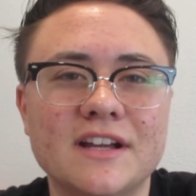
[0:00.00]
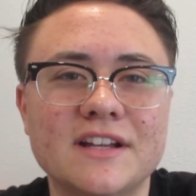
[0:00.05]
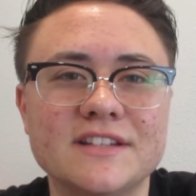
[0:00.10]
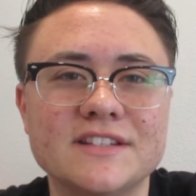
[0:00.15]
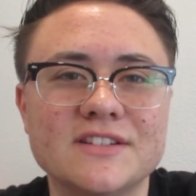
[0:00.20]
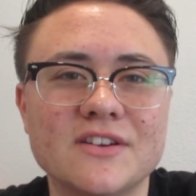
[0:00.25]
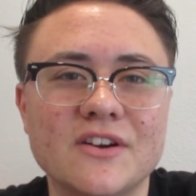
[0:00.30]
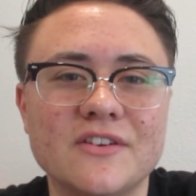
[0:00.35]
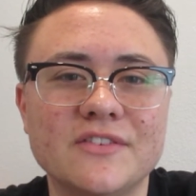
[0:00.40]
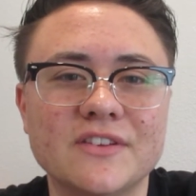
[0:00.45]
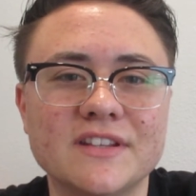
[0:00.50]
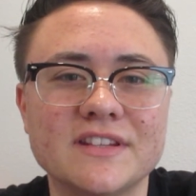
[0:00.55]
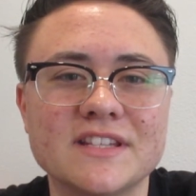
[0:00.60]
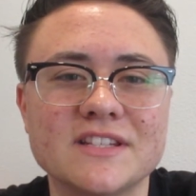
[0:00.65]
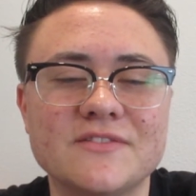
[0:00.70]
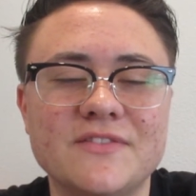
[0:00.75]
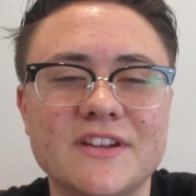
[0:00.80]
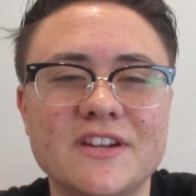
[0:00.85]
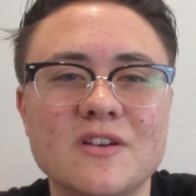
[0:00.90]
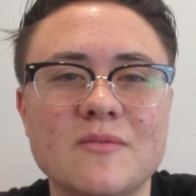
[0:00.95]
And so I feel like
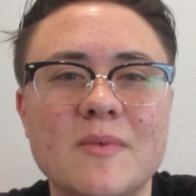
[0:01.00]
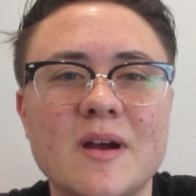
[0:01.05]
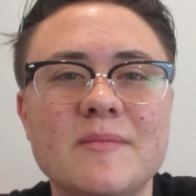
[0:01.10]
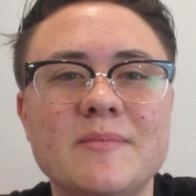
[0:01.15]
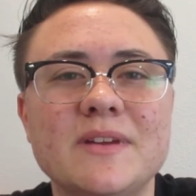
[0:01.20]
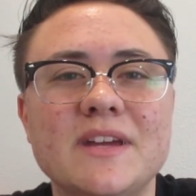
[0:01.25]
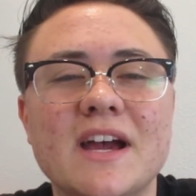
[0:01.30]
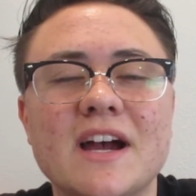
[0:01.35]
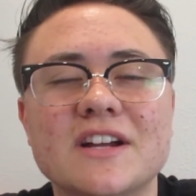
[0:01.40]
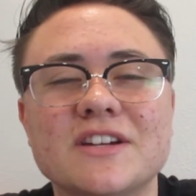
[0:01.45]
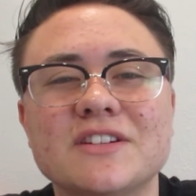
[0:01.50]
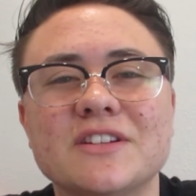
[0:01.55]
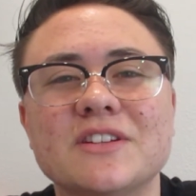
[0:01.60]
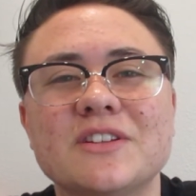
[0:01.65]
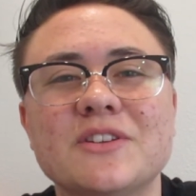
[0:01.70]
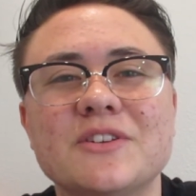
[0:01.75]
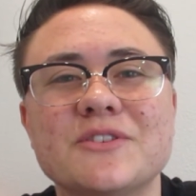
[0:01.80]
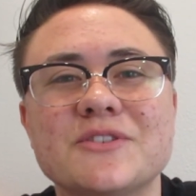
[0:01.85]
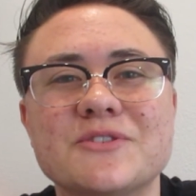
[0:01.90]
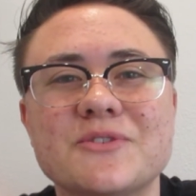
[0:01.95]
this video might be actually
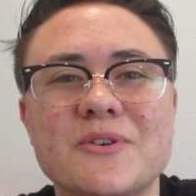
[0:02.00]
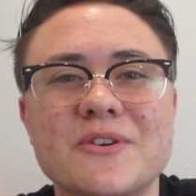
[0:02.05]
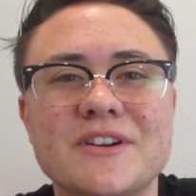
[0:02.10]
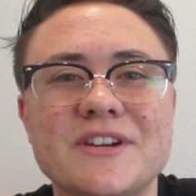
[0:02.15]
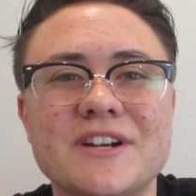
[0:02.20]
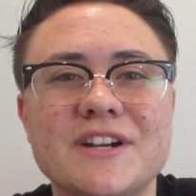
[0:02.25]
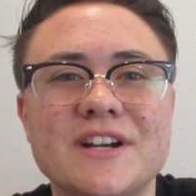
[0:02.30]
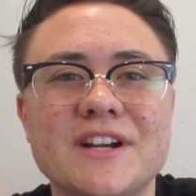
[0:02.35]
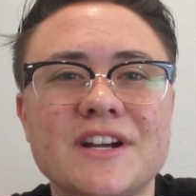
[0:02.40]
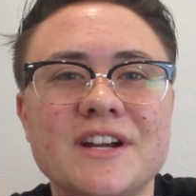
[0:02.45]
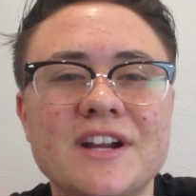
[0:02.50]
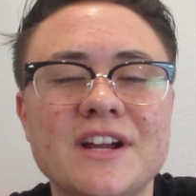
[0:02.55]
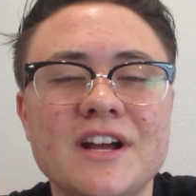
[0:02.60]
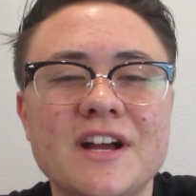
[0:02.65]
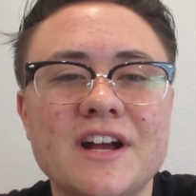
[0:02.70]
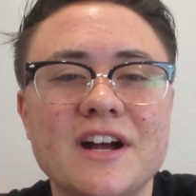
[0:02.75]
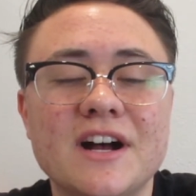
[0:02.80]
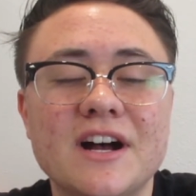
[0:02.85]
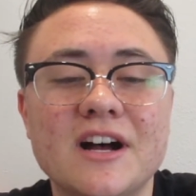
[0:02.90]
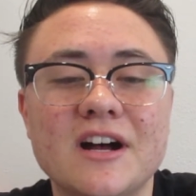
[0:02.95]
a little shorter.
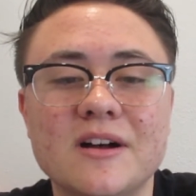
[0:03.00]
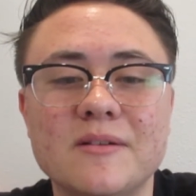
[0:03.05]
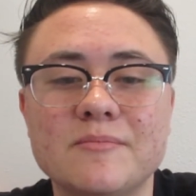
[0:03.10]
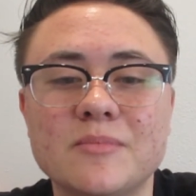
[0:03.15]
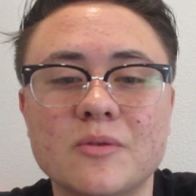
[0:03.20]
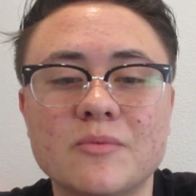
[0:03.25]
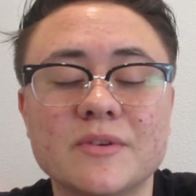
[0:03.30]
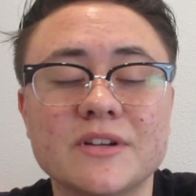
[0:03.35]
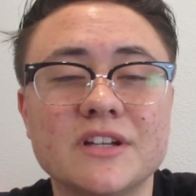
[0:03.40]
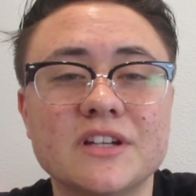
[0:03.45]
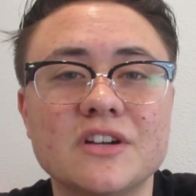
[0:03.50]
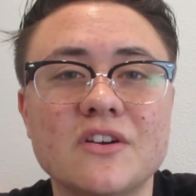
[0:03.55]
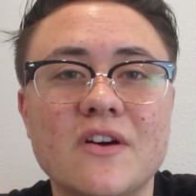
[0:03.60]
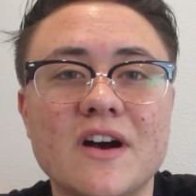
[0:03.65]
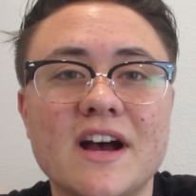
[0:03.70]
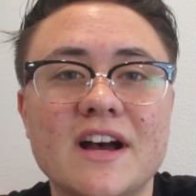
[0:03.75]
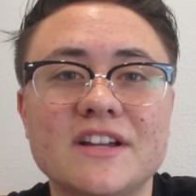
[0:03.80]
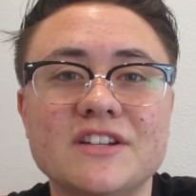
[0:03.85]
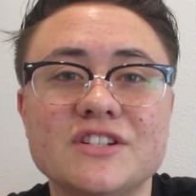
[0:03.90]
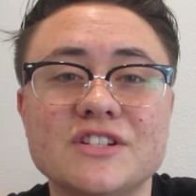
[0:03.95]
But we're gonna go
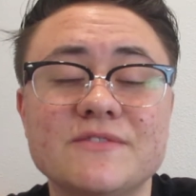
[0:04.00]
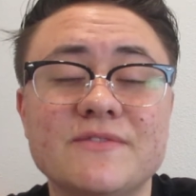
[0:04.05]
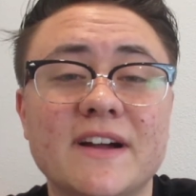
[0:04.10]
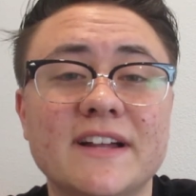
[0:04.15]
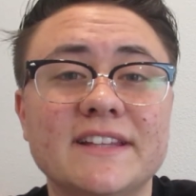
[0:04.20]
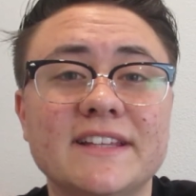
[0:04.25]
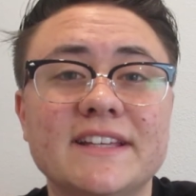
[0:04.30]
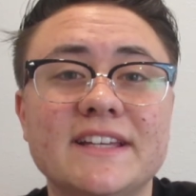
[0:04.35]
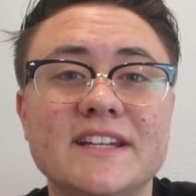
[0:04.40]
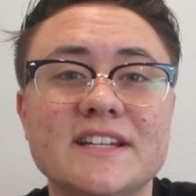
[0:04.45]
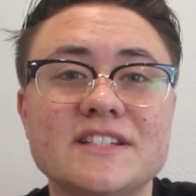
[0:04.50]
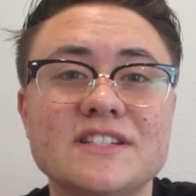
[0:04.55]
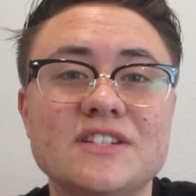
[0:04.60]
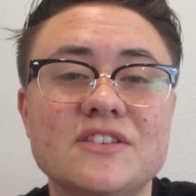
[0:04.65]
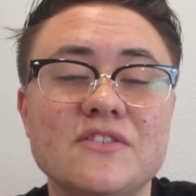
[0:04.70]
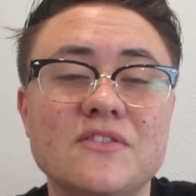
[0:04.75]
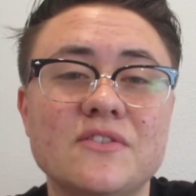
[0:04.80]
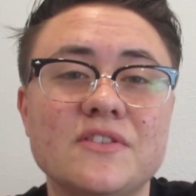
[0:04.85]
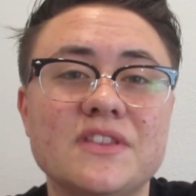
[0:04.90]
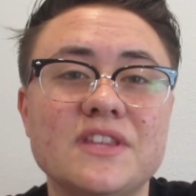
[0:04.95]
ahead and just finally get
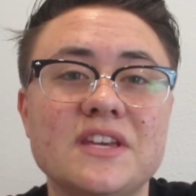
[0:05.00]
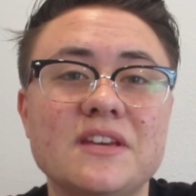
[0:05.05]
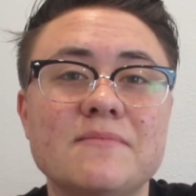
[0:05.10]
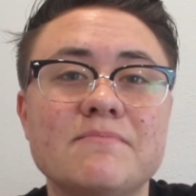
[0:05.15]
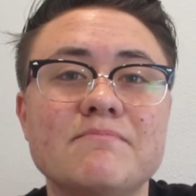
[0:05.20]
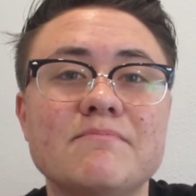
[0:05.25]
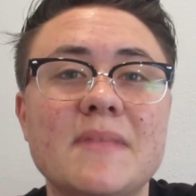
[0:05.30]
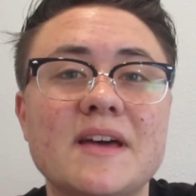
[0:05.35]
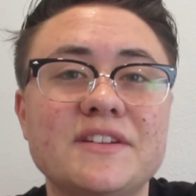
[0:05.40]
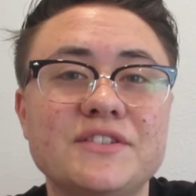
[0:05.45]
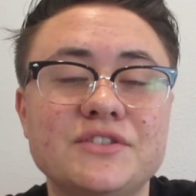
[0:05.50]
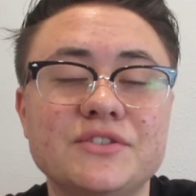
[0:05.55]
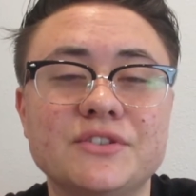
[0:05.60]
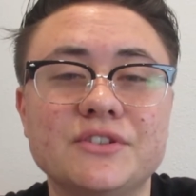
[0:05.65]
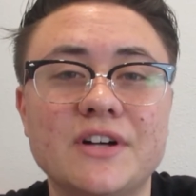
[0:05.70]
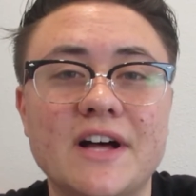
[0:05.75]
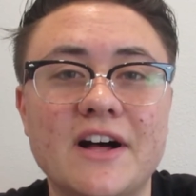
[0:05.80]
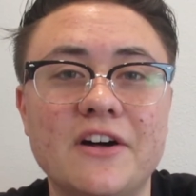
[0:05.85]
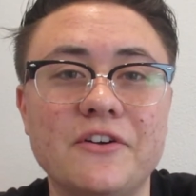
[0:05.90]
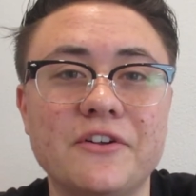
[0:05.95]
into the
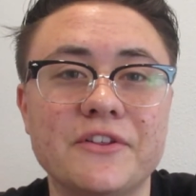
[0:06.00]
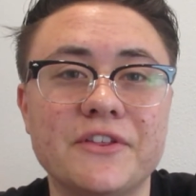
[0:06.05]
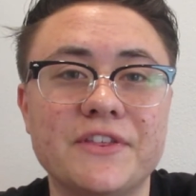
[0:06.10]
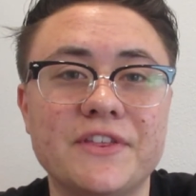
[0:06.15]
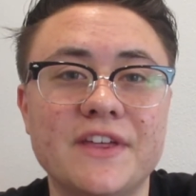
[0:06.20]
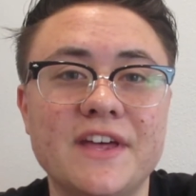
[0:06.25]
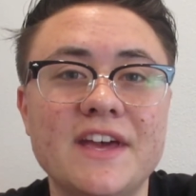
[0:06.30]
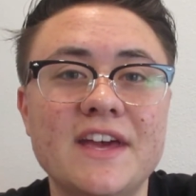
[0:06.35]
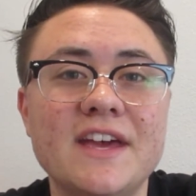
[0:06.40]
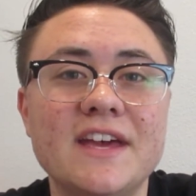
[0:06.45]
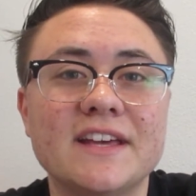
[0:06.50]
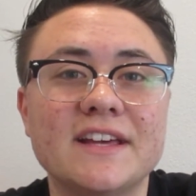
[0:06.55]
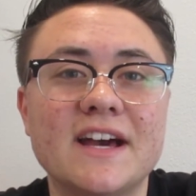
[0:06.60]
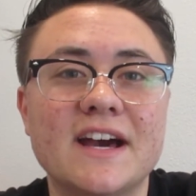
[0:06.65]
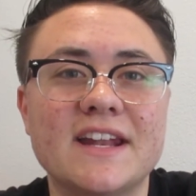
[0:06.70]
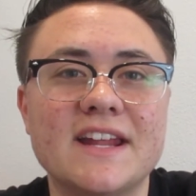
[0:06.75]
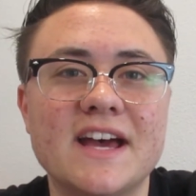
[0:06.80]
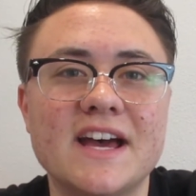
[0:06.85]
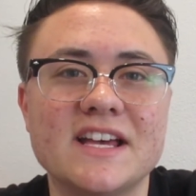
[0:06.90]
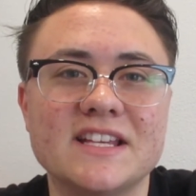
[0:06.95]
mental health
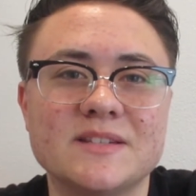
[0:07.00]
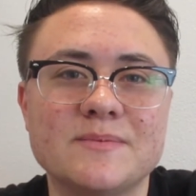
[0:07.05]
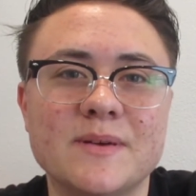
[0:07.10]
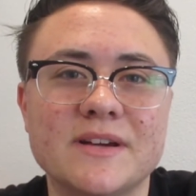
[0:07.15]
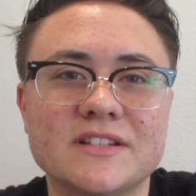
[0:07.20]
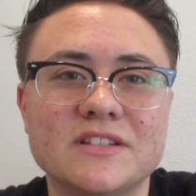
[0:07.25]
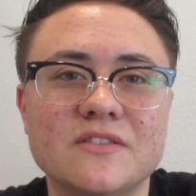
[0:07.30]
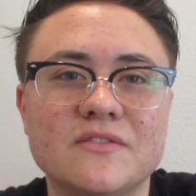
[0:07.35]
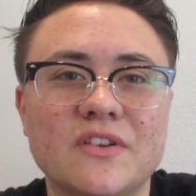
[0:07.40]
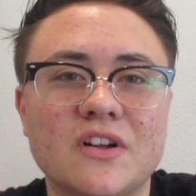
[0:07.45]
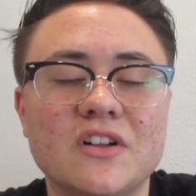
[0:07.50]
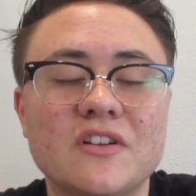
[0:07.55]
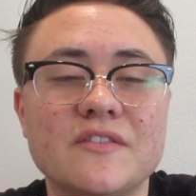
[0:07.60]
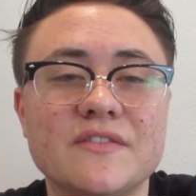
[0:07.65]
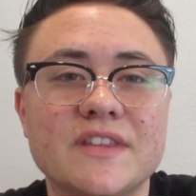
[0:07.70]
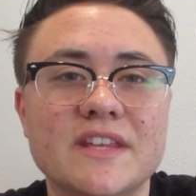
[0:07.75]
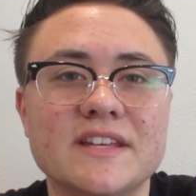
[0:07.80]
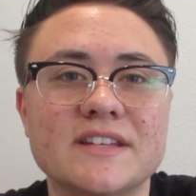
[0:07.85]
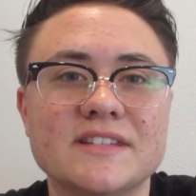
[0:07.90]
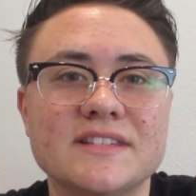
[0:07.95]
kind of aspect of all
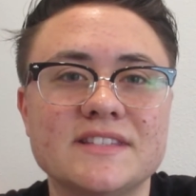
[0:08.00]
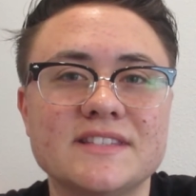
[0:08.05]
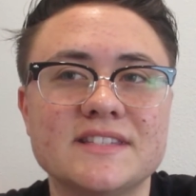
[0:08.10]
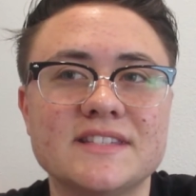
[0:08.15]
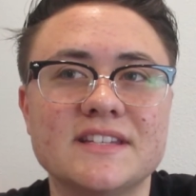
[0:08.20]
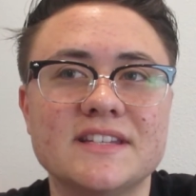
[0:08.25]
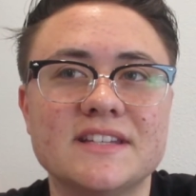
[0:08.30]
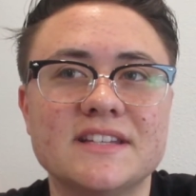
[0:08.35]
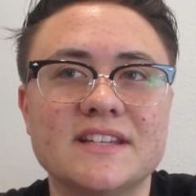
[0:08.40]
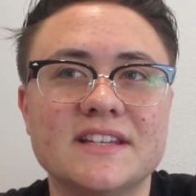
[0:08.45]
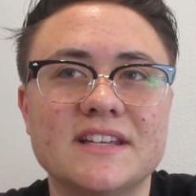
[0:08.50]
of this.